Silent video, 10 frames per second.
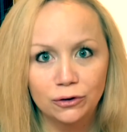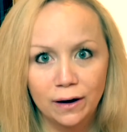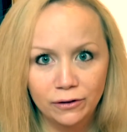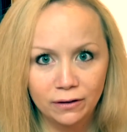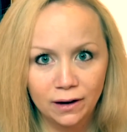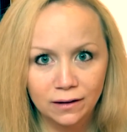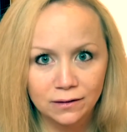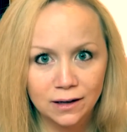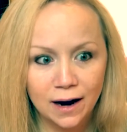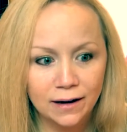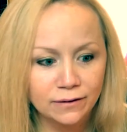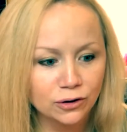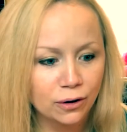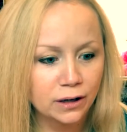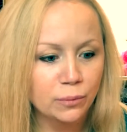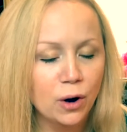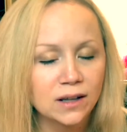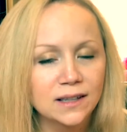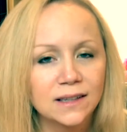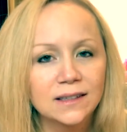So everything's kind of starting to
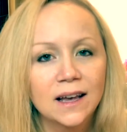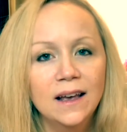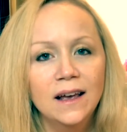process.